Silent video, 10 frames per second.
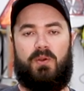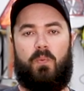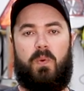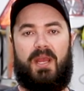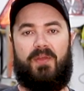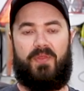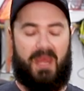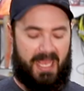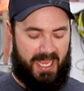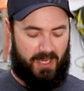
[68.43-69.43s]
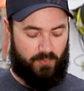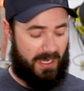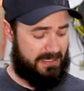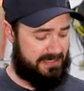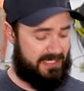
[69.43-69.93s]
with a
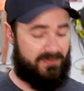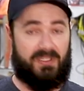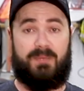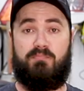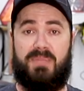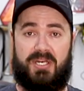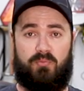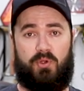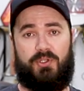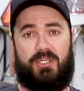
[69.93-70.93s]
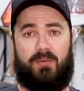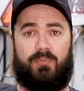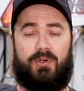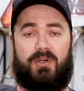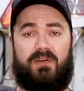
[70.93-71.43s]
relatively minimal
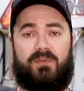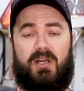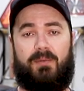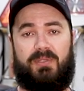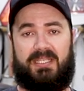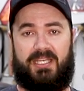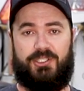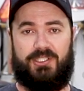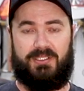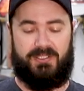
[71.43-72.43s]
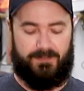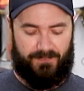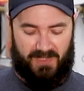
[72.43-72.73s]
number of complications.